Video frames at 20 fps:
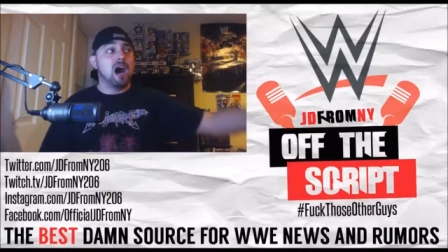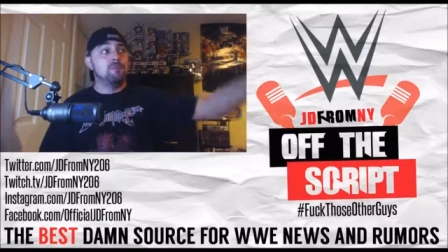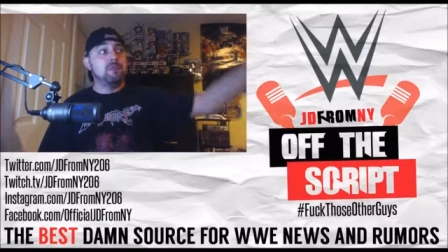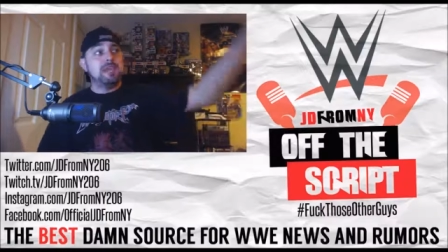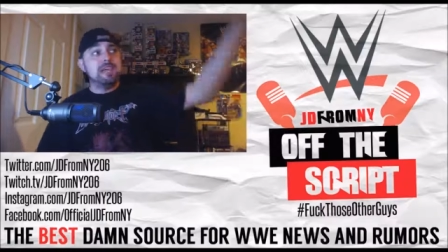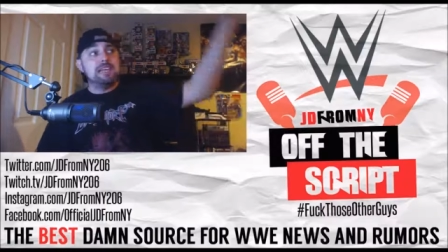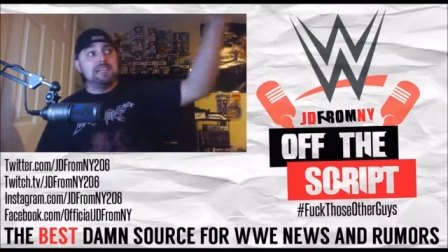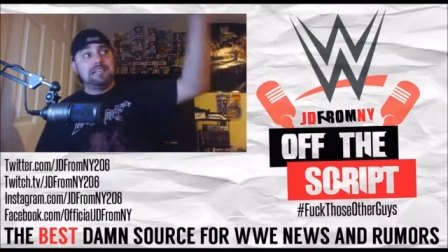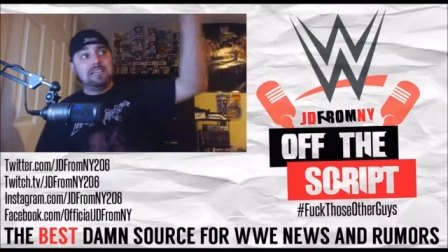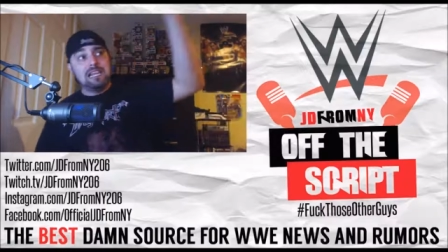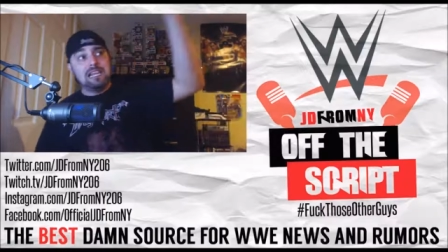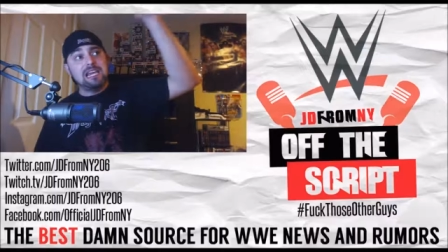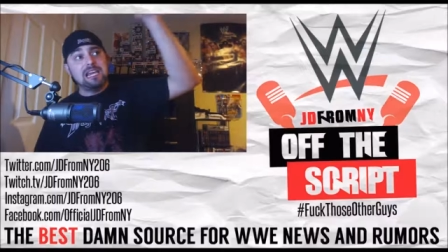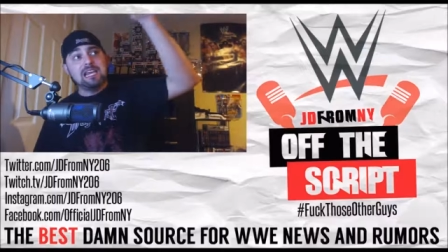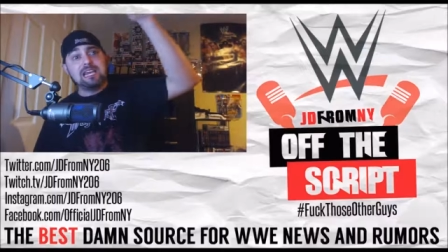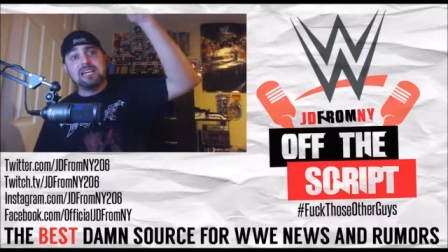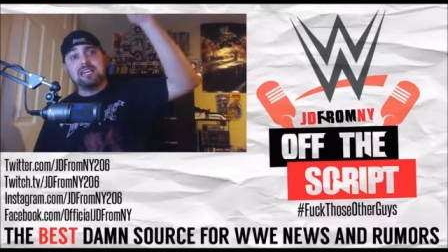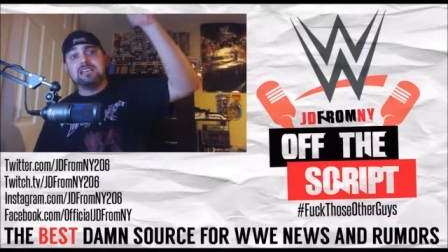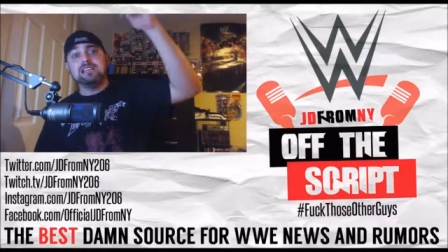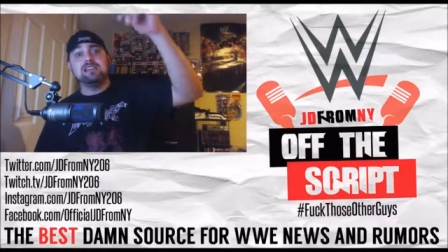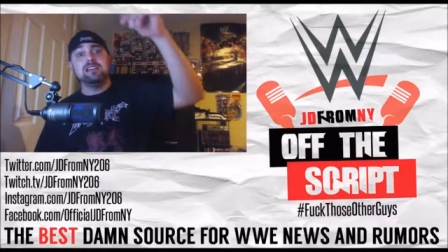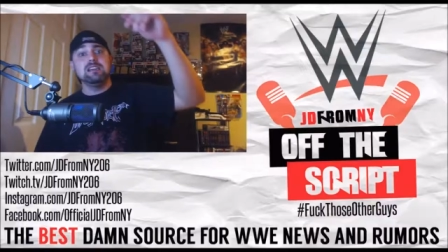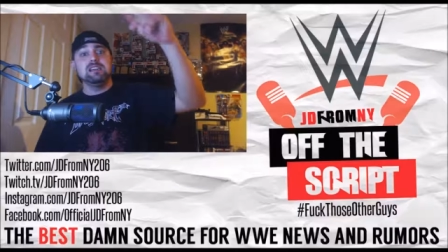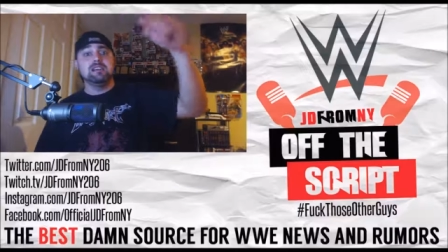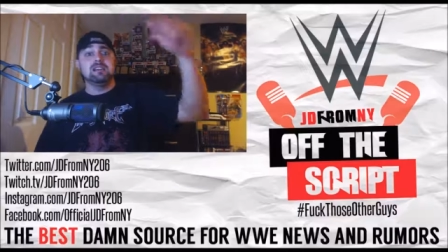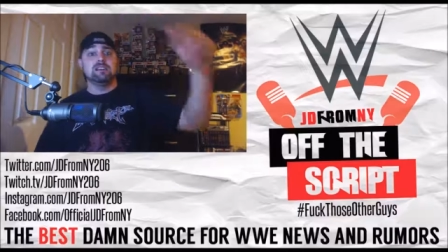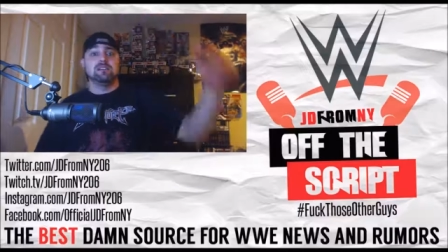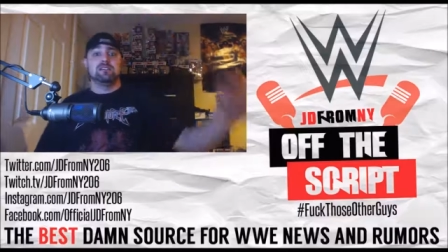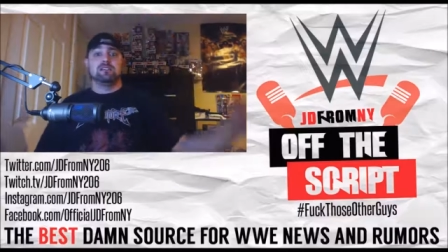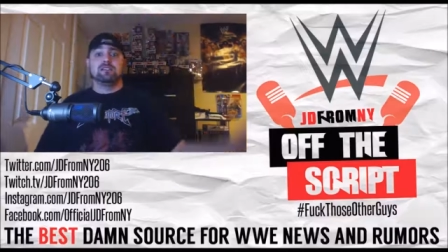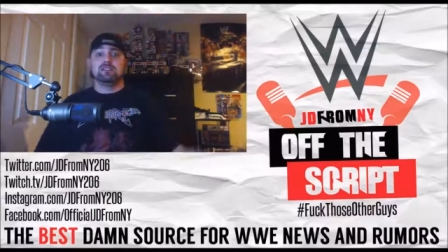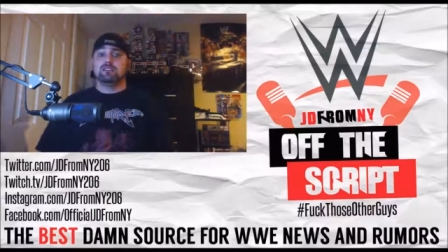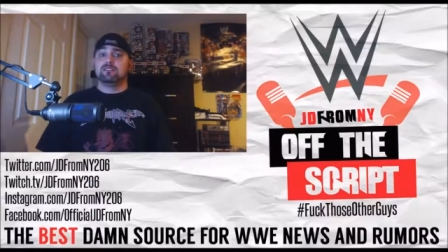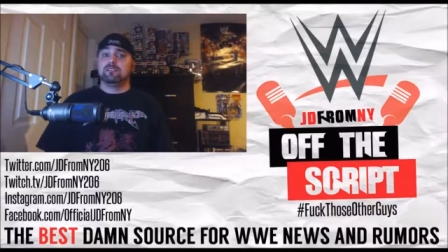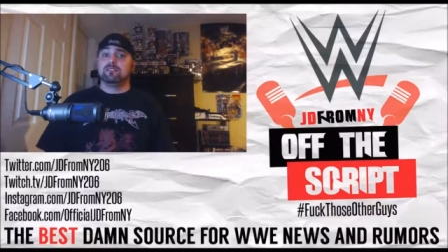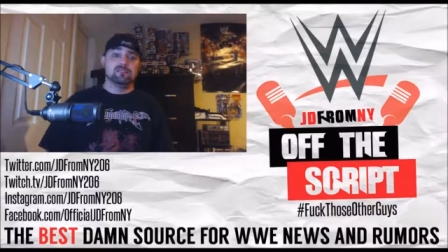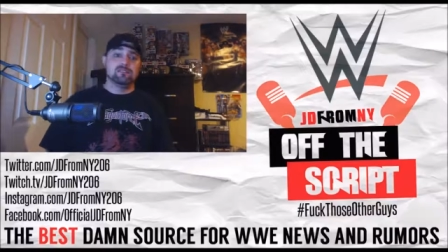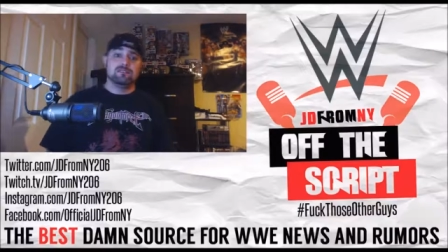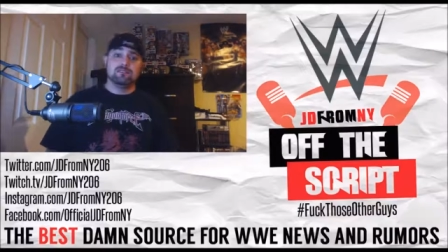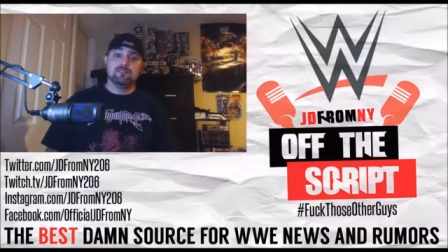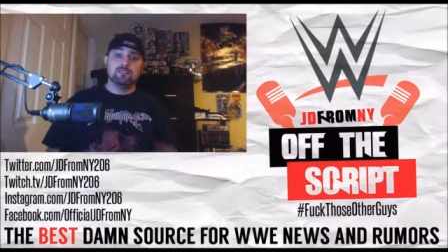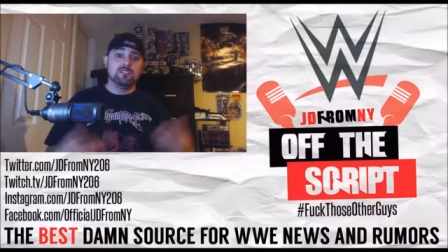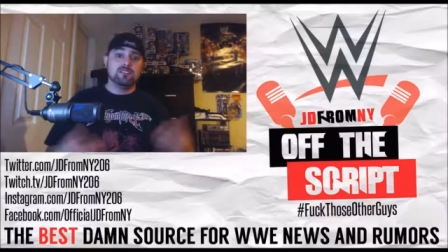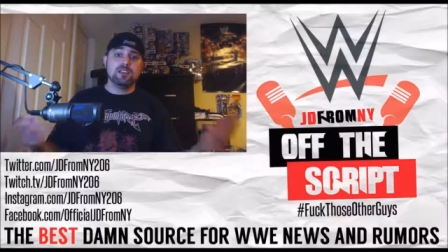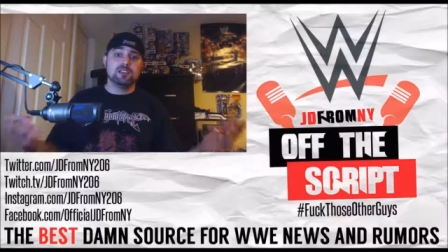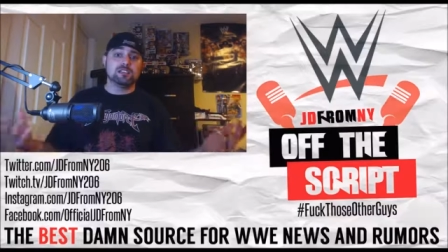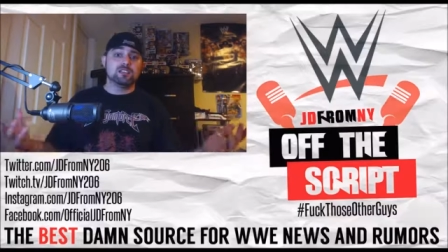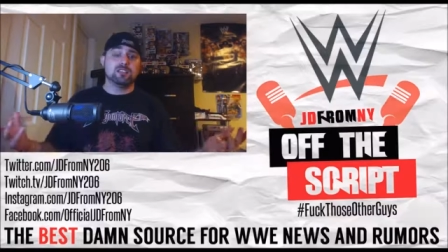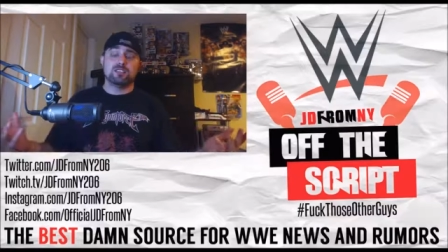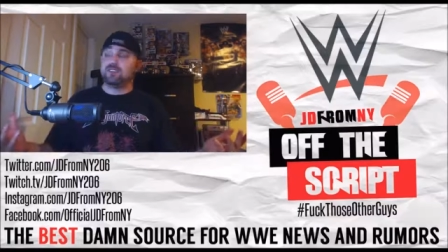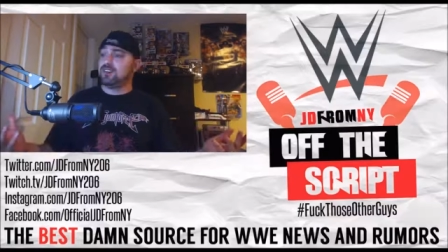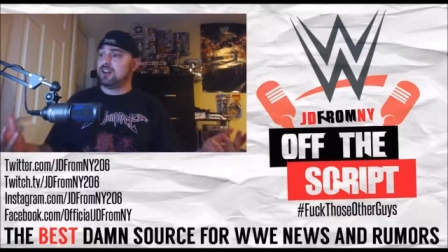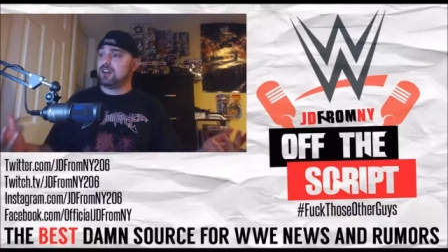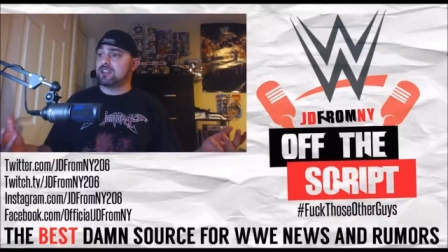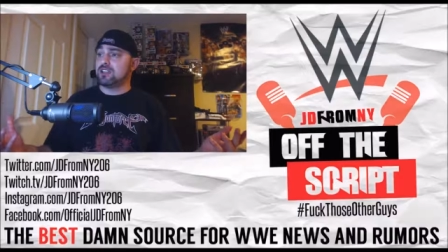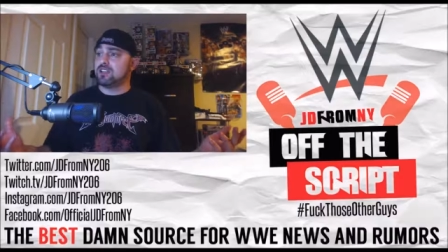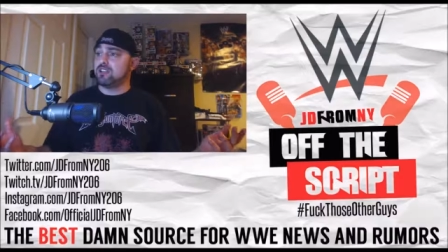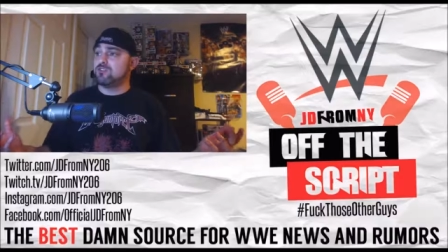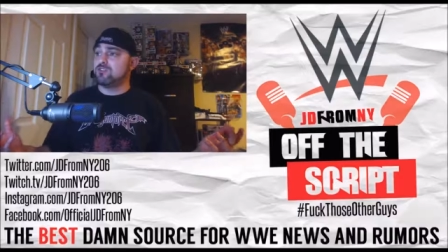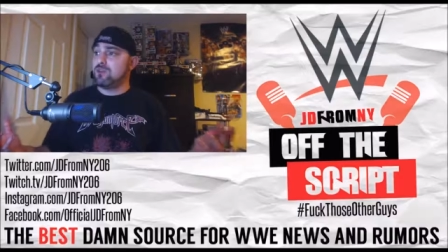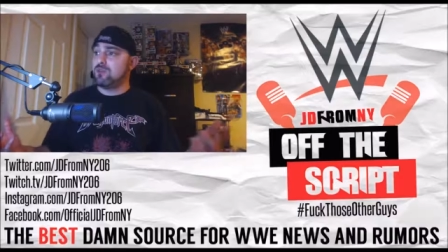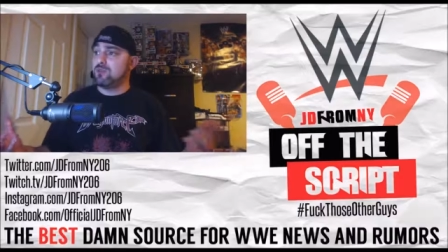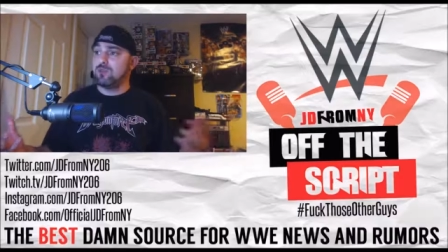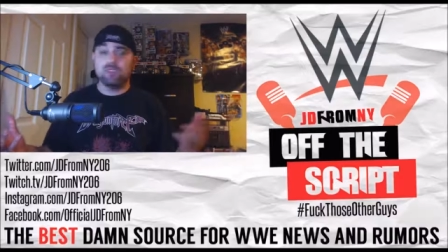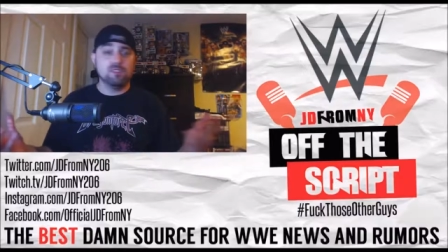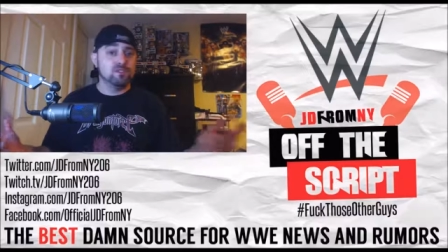Tommy Lee. Jesus fucking Christ,